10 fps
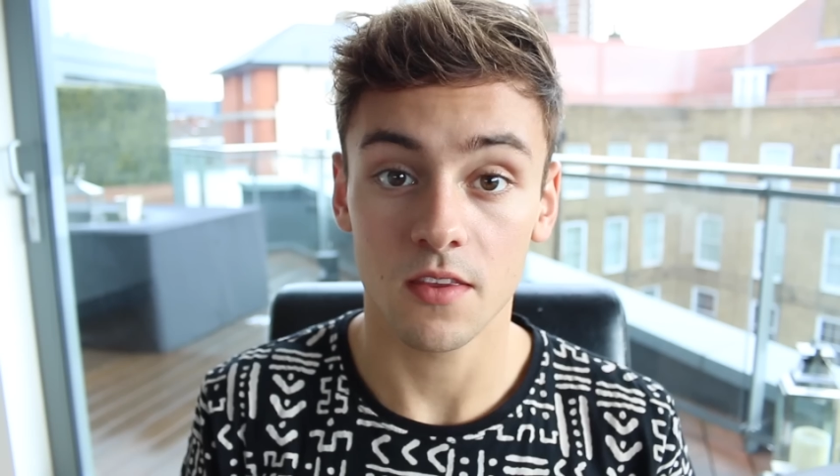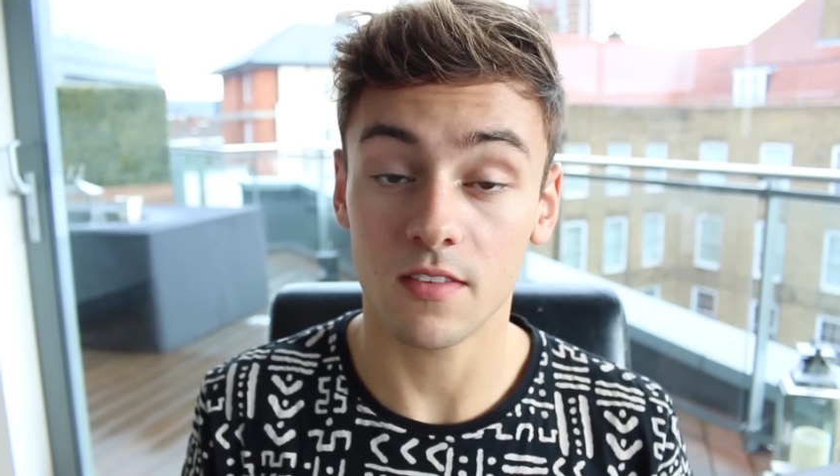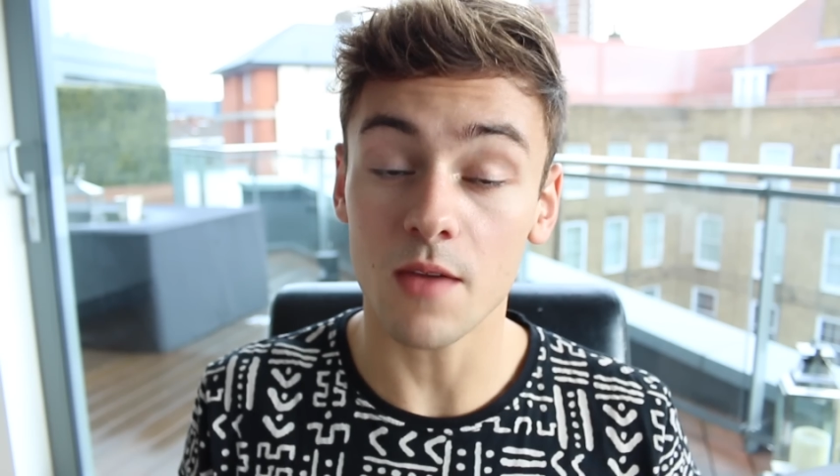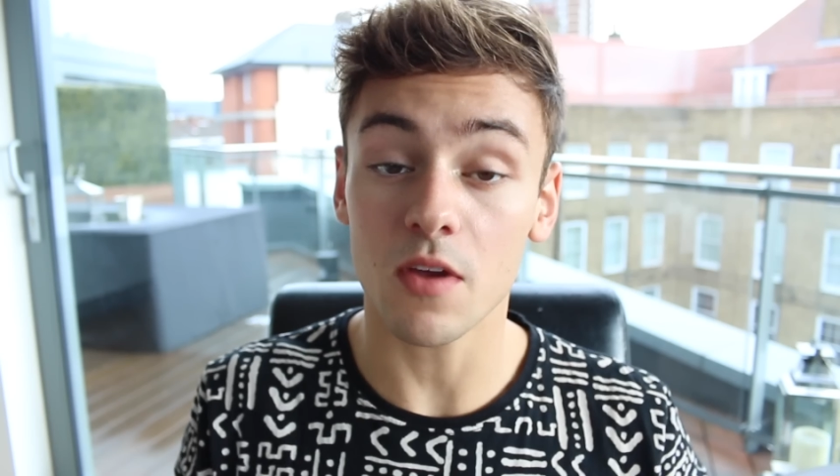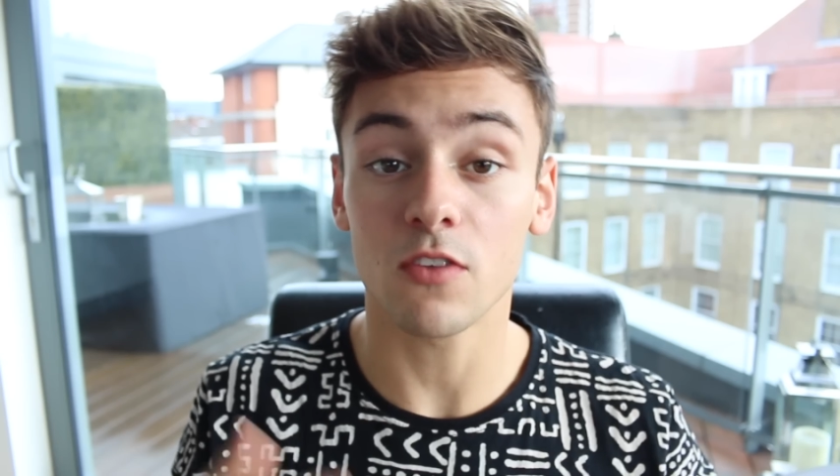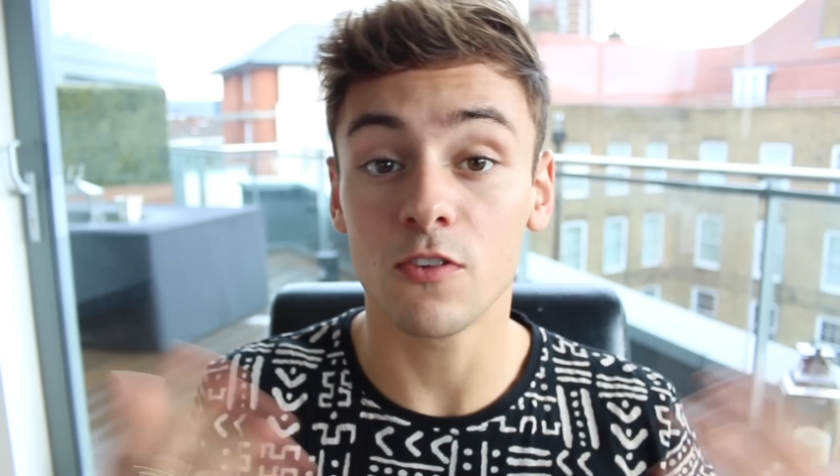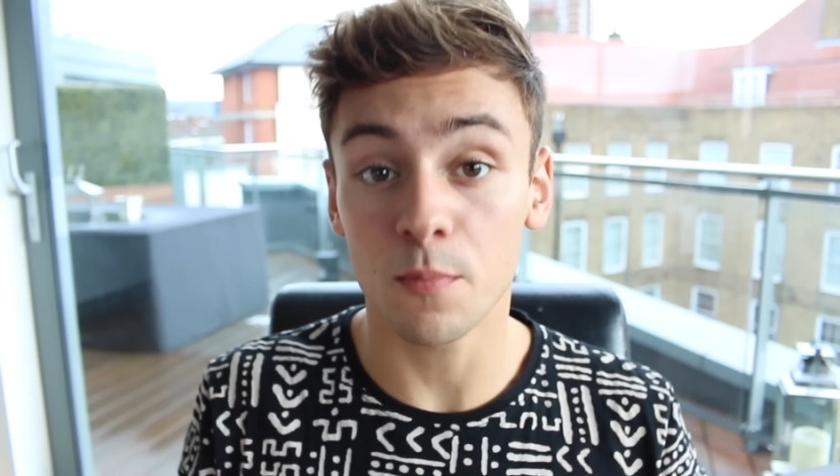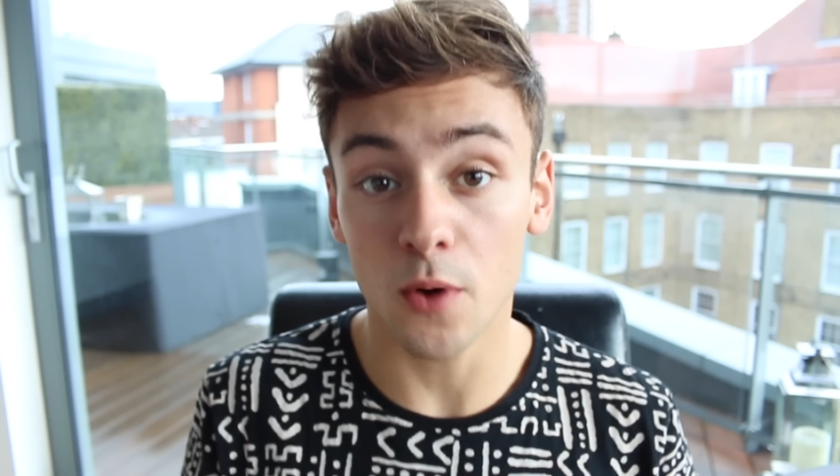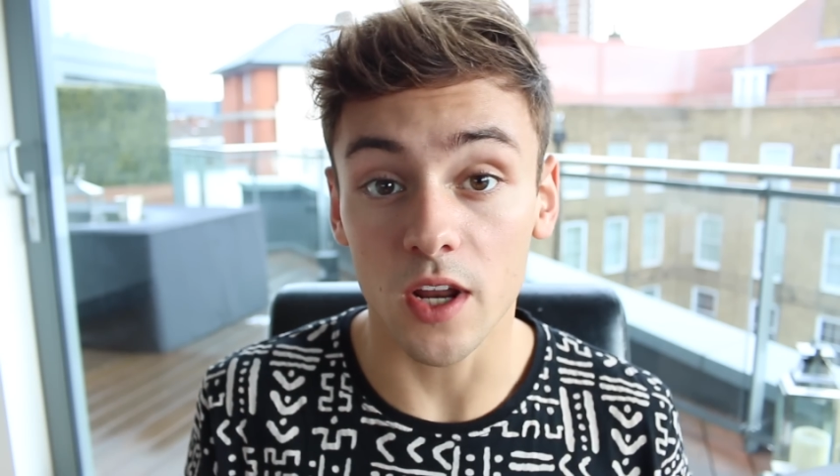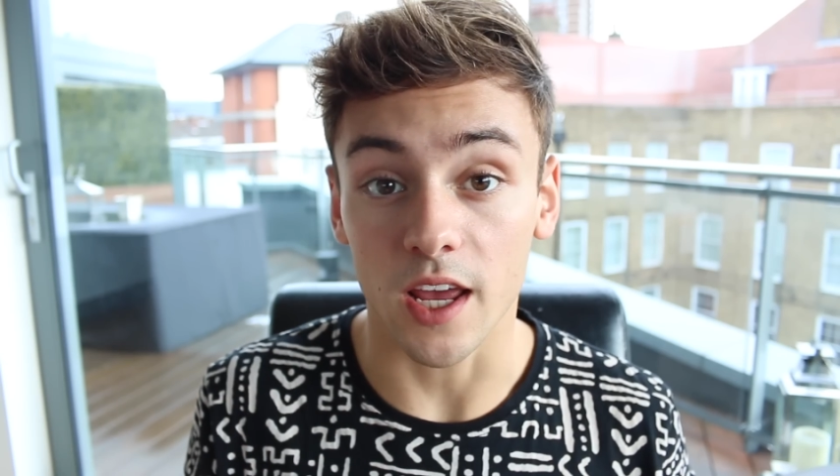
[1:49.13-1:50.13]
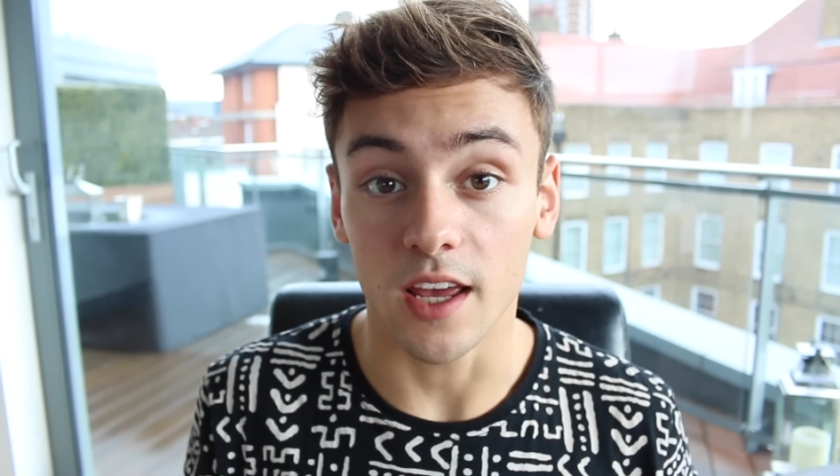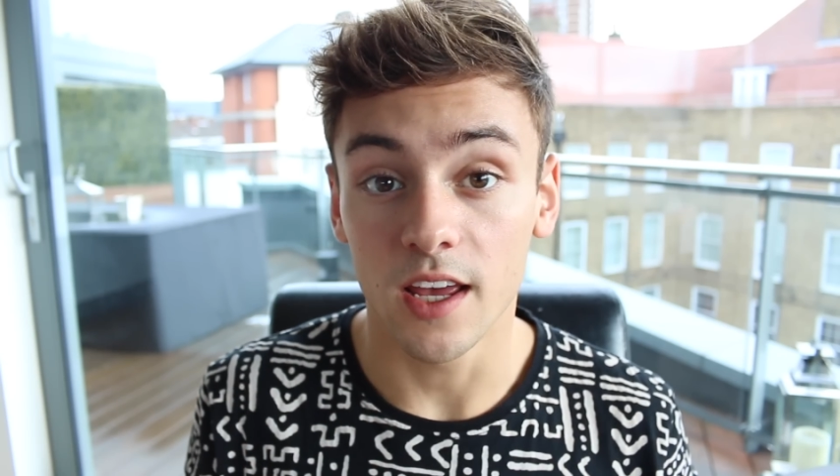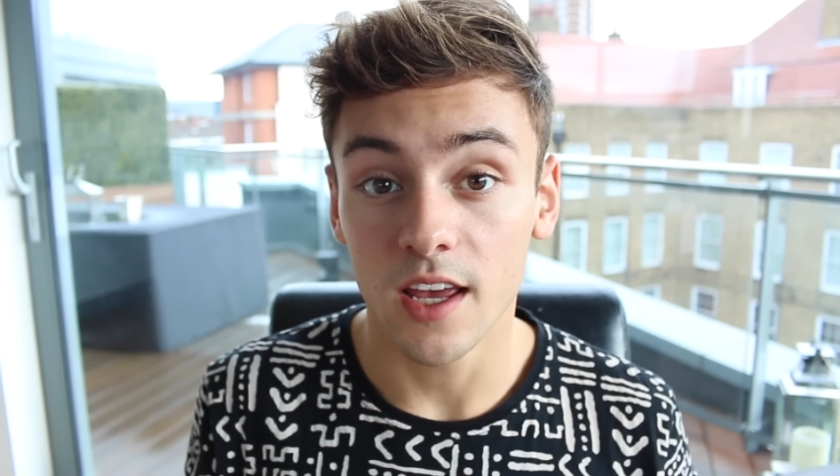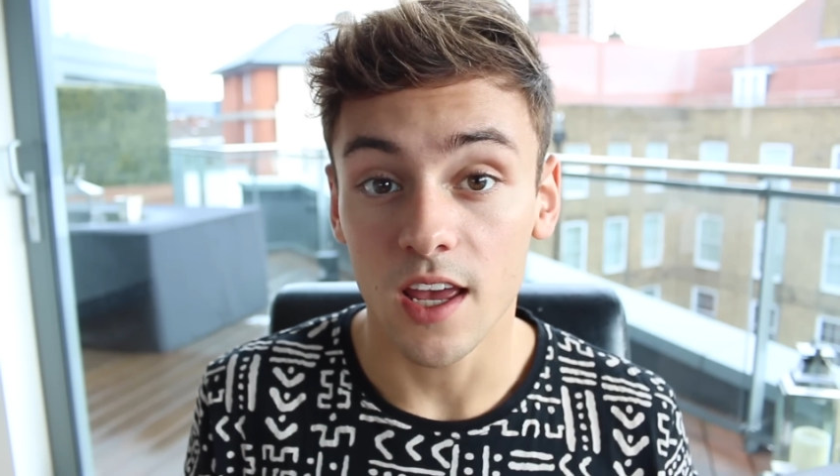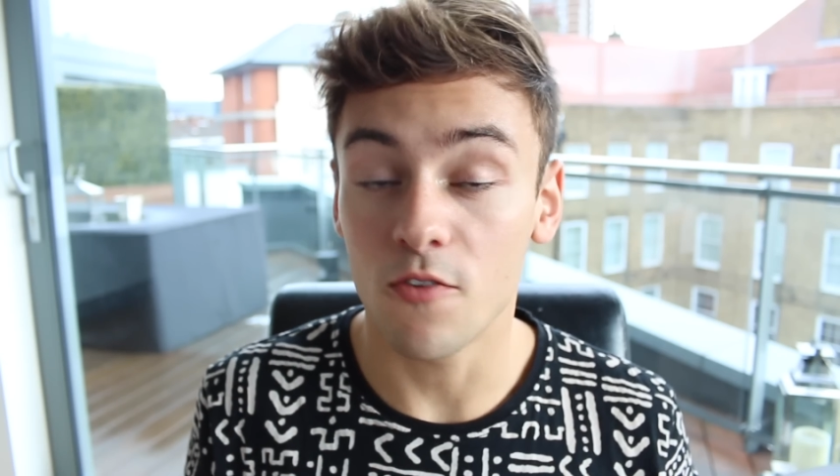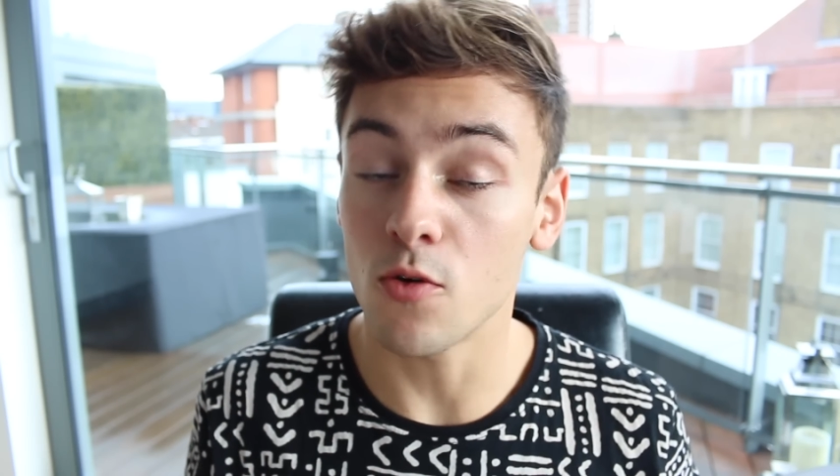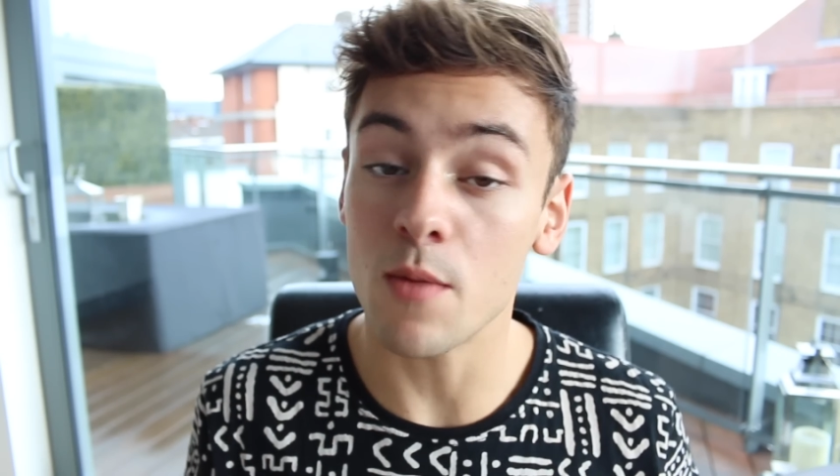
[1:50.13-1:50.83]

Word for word: The same goes for your body. If